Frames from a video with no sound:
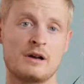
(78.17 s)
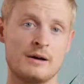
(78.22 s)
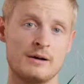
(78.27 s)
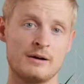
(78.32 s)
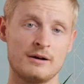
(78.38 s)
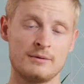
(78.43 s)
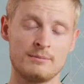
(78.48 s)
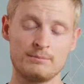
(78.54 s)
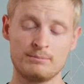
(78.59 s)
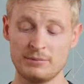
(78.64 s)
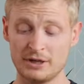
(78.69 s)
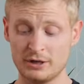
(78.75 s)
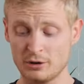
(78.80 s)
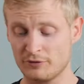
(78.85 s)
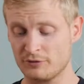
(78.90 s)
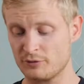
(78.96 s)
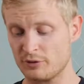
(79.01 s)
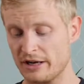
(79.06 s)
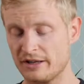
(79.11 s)
a bit
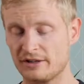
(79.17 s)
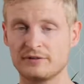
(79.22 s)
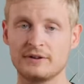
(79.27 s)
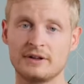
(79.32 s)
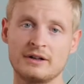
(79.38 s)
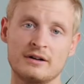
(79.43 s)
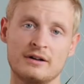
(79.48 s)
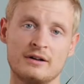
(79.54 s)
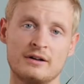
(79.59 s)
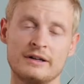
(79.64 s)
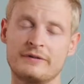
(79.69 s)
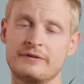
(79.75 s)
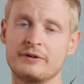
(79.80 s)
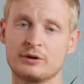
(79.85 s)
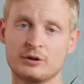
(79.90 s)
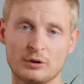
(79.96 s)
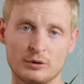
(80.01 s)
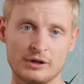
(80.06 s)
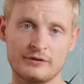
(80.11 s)
of rice vinegar. If you
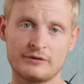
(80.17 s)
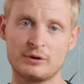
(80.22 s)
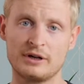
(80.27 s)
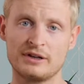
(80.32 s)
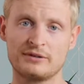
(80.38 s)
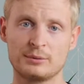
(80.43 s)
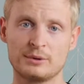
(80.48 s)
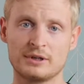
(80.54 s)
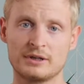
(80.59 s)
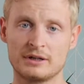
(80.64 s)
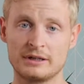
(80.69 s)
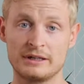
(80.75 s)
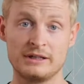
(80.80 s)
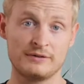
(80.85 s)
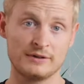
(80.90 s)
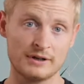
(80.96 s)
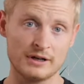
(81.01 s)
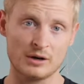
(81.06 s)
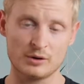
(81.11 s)
don't have rice vinegar,
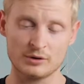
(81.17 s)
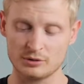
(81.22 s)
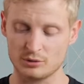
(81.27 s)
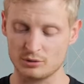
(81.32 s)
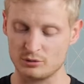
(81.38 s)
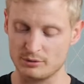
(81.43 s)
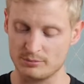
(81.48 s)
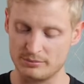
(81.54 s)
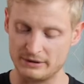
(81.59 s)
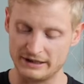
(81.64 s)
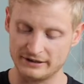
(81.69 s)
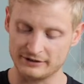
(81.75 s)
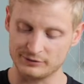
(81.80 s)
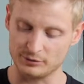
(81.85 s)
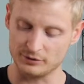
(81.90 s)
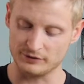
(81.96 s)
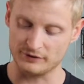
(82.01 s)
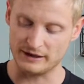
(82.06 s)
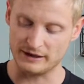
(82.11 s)
leave it out or replace with